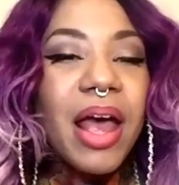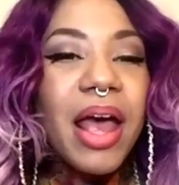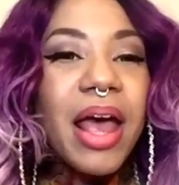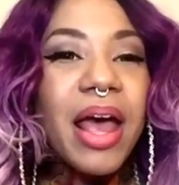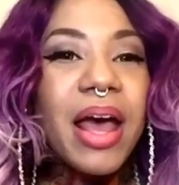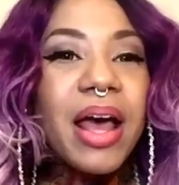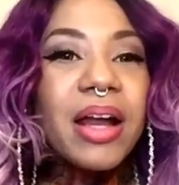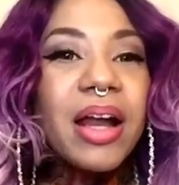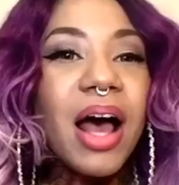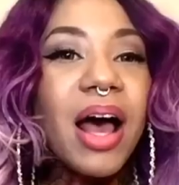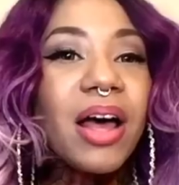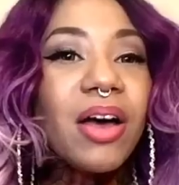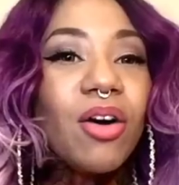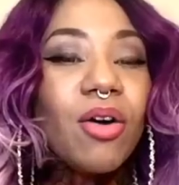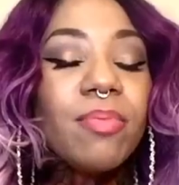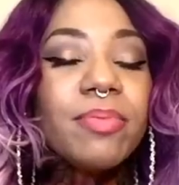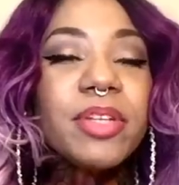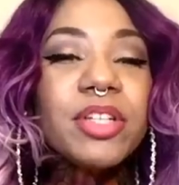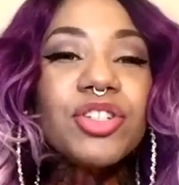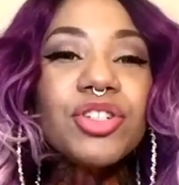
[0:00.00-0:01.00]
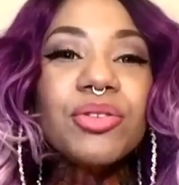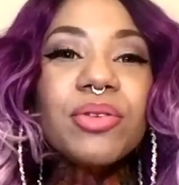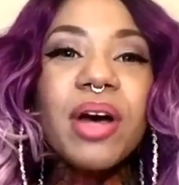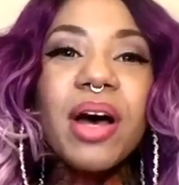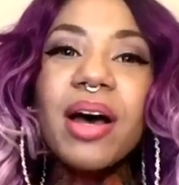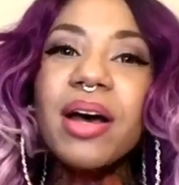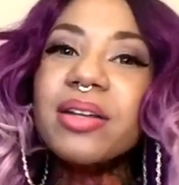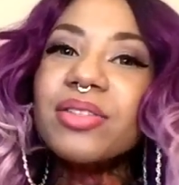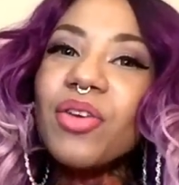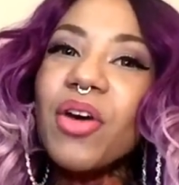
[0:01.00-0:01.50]
And I hope that you
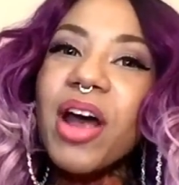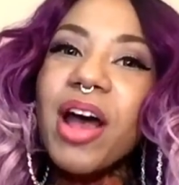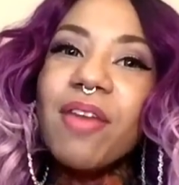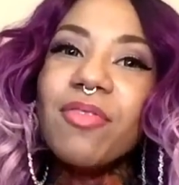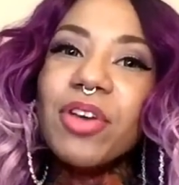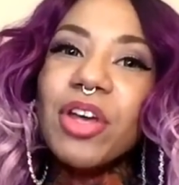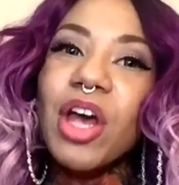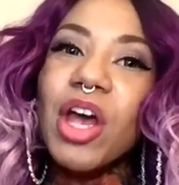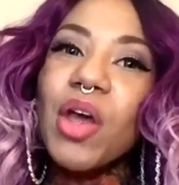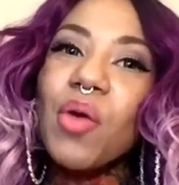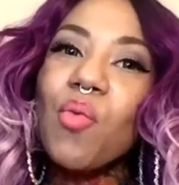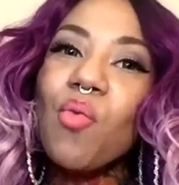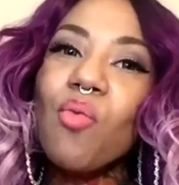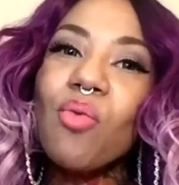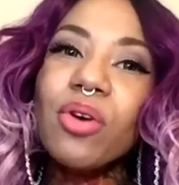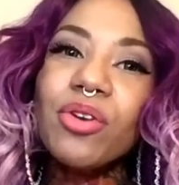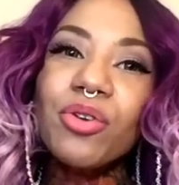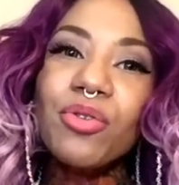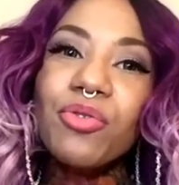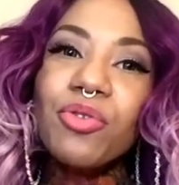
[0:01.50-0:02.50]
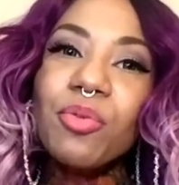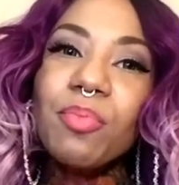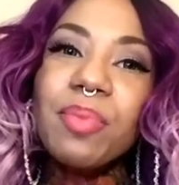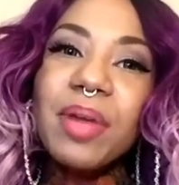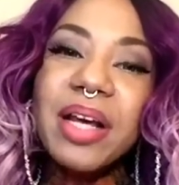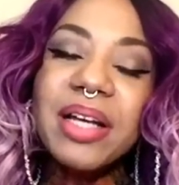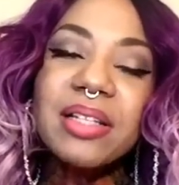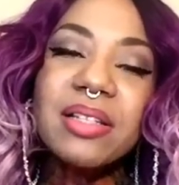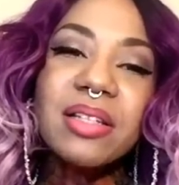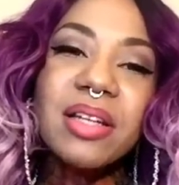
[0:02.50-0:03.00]
guys are having a wonderful,
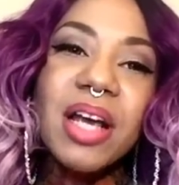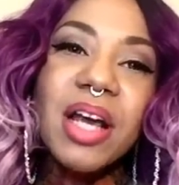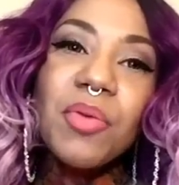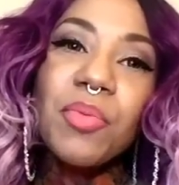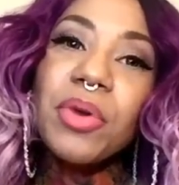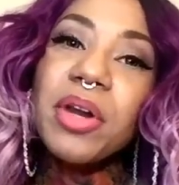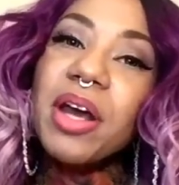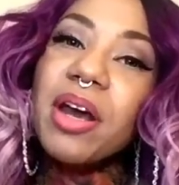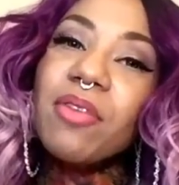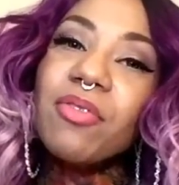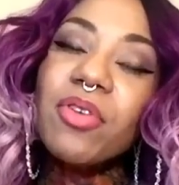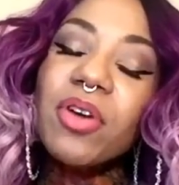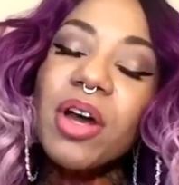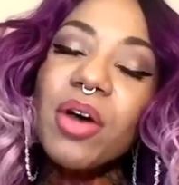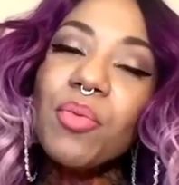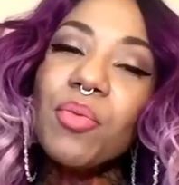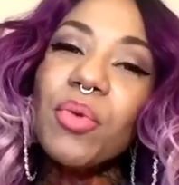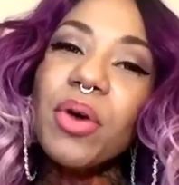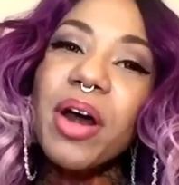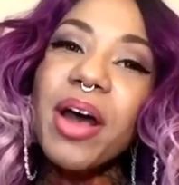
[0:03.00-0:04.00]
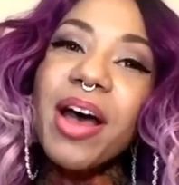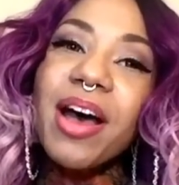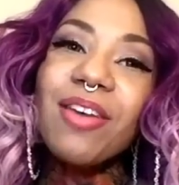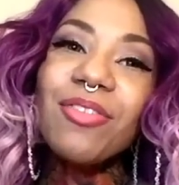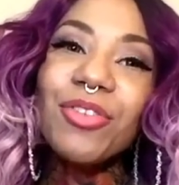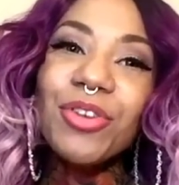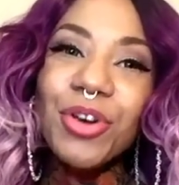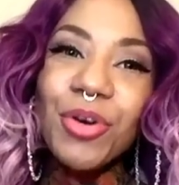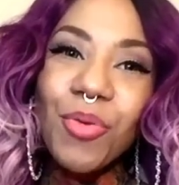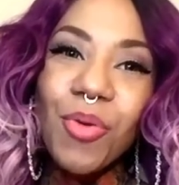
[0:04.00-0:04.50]
blessed day whenever and
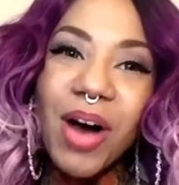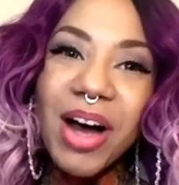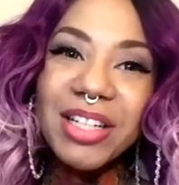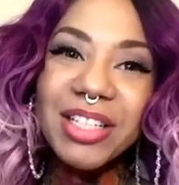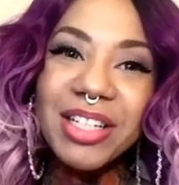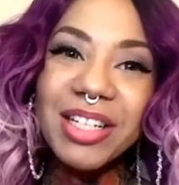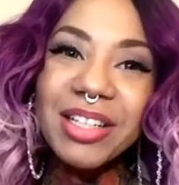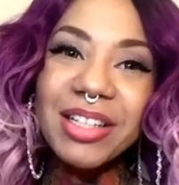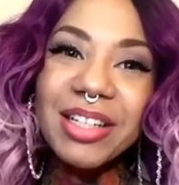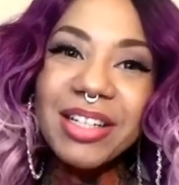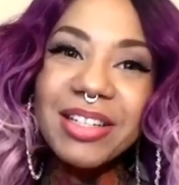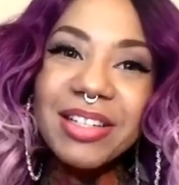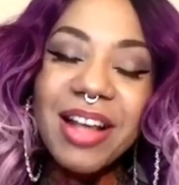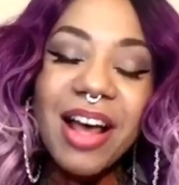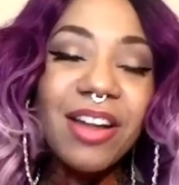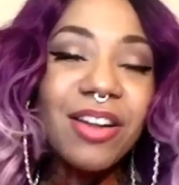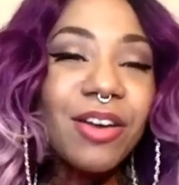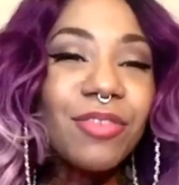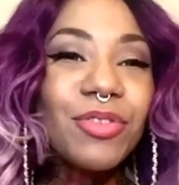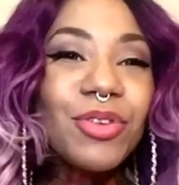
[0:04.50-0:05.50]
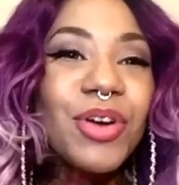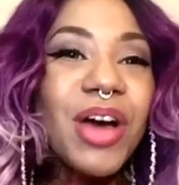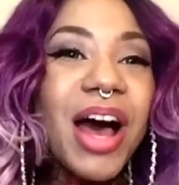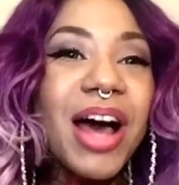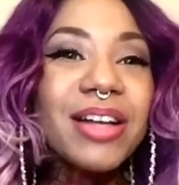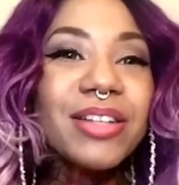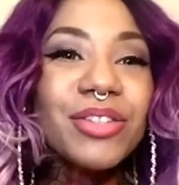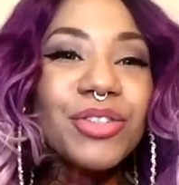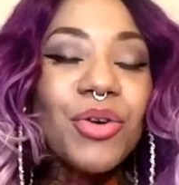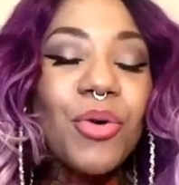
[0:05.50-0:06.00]
wherever you're watching this. I love you
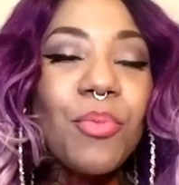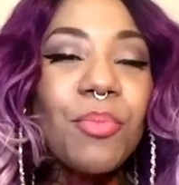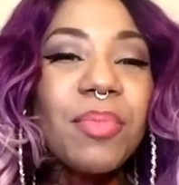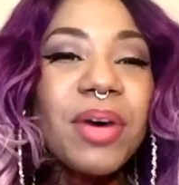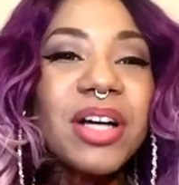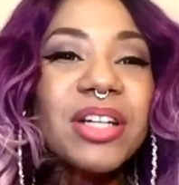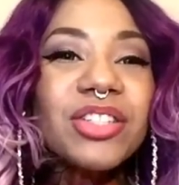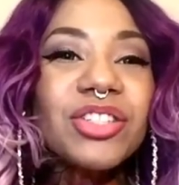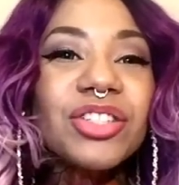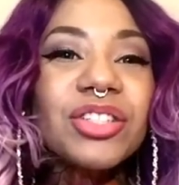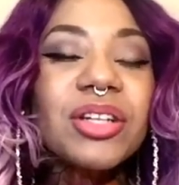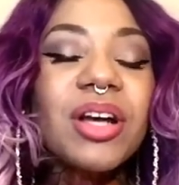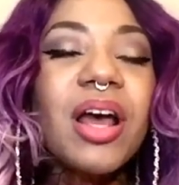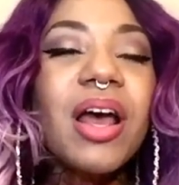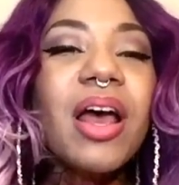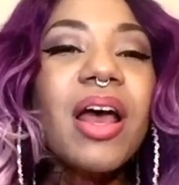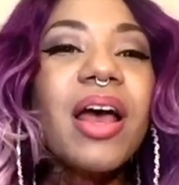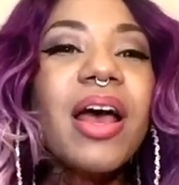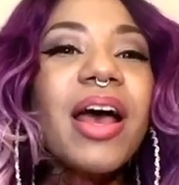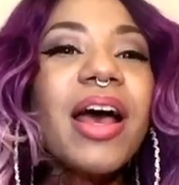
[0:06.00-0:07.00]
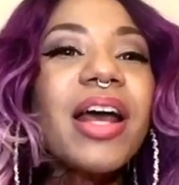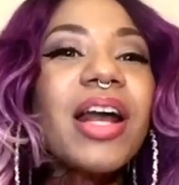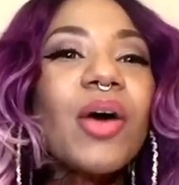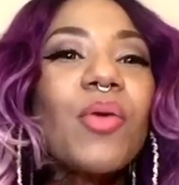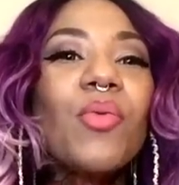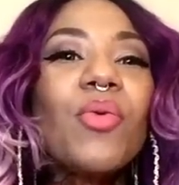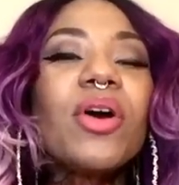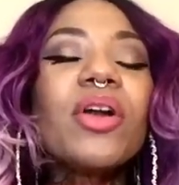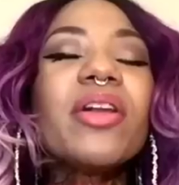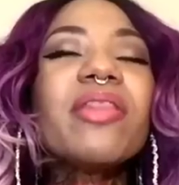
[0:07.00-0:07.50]
guys so much. And I
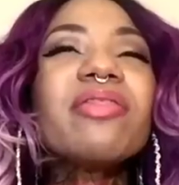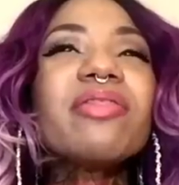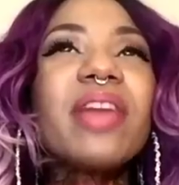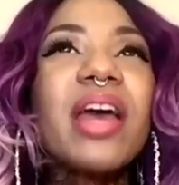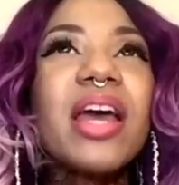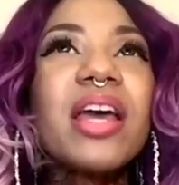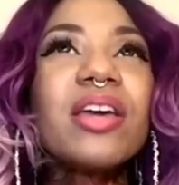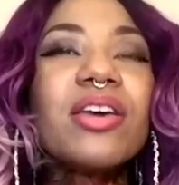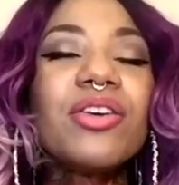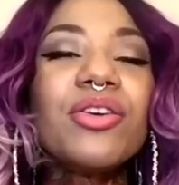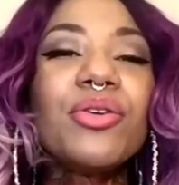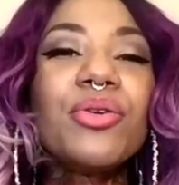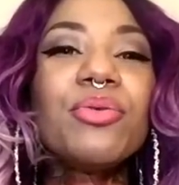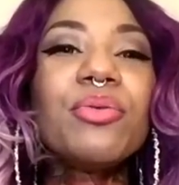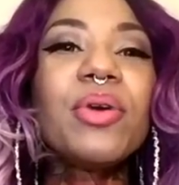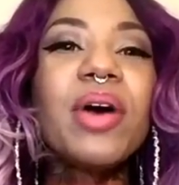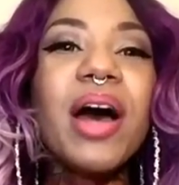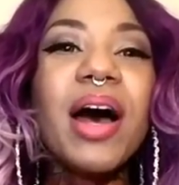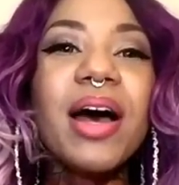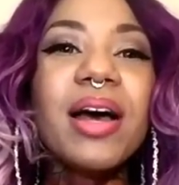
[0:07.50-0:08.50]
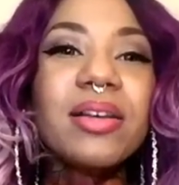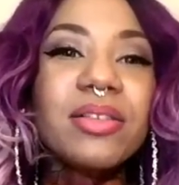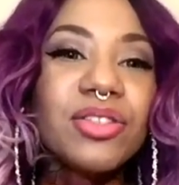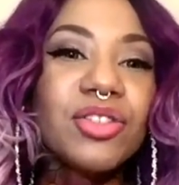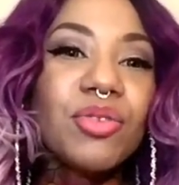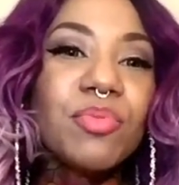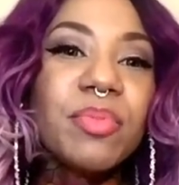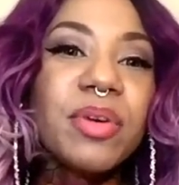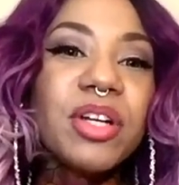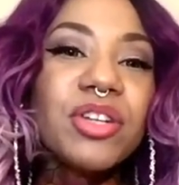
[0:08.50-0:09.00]
want to thank you guys
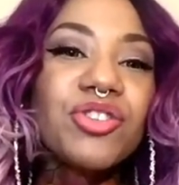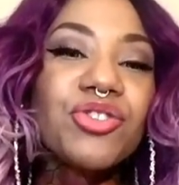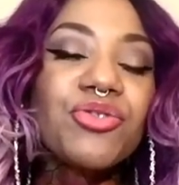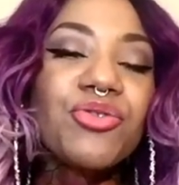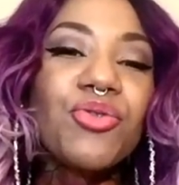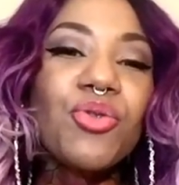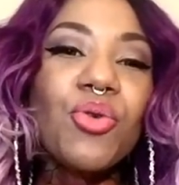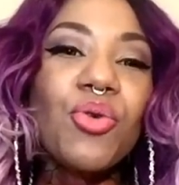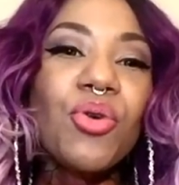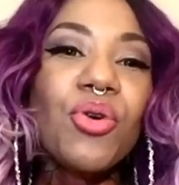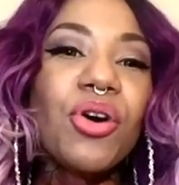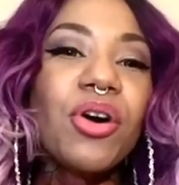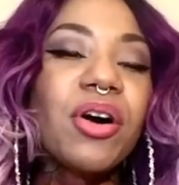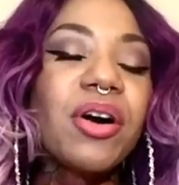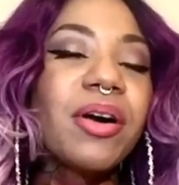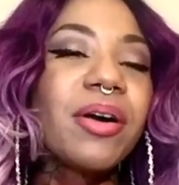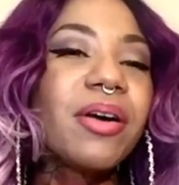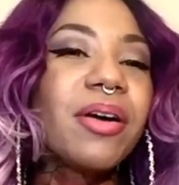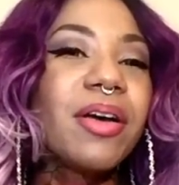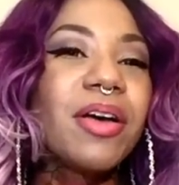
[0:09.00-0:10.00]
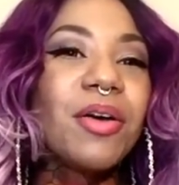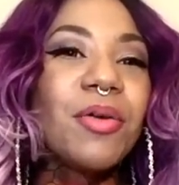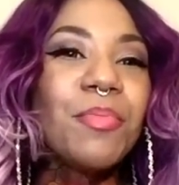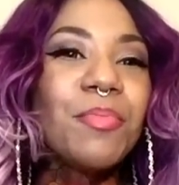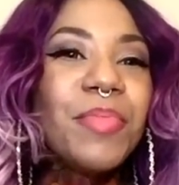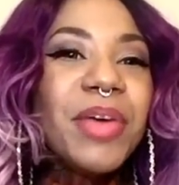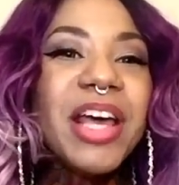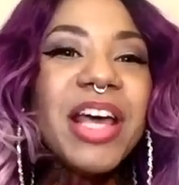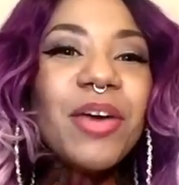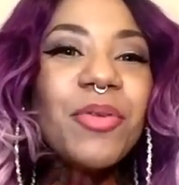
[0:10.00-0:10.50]
so much for
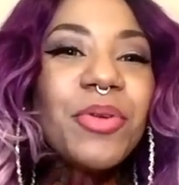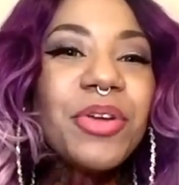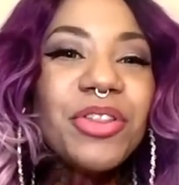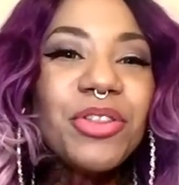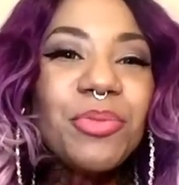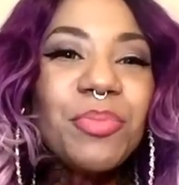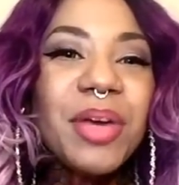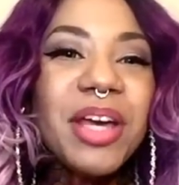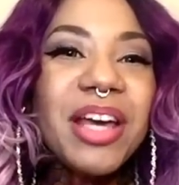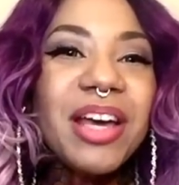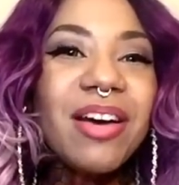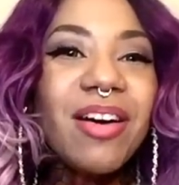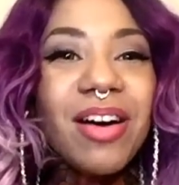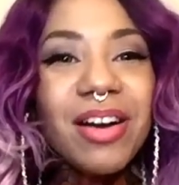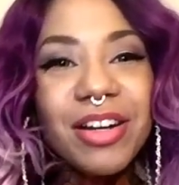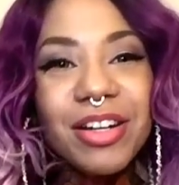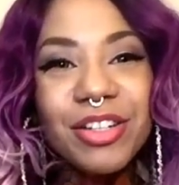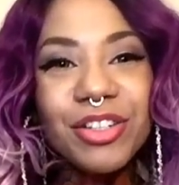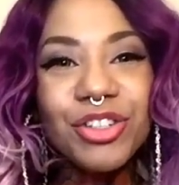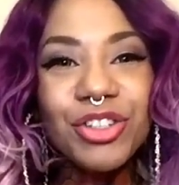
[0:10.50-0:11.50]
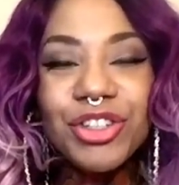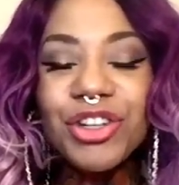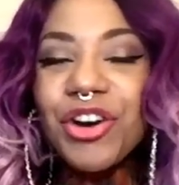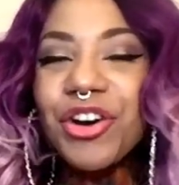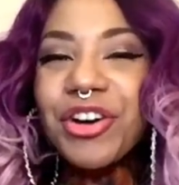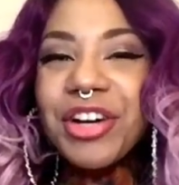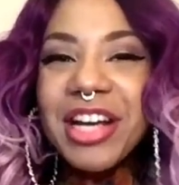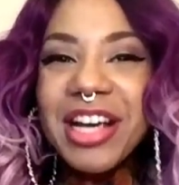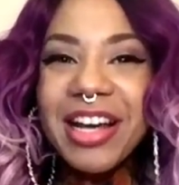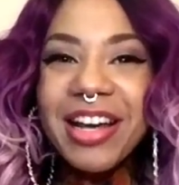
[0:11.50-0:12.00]
being with me on this
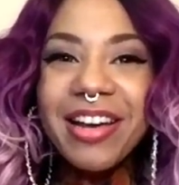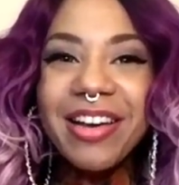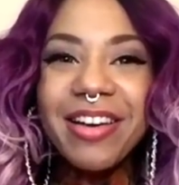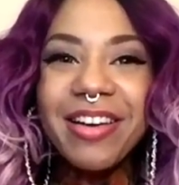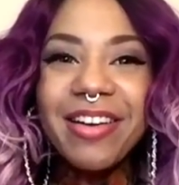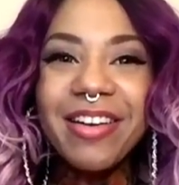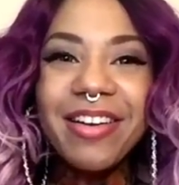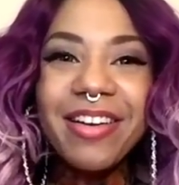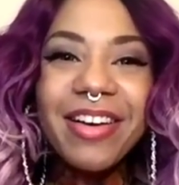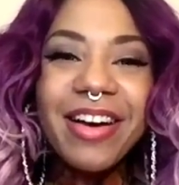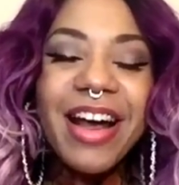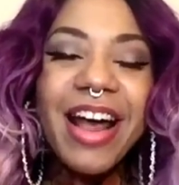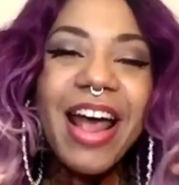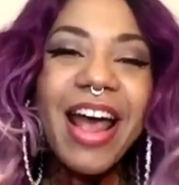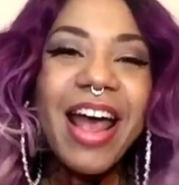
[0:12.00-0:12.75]
journey here.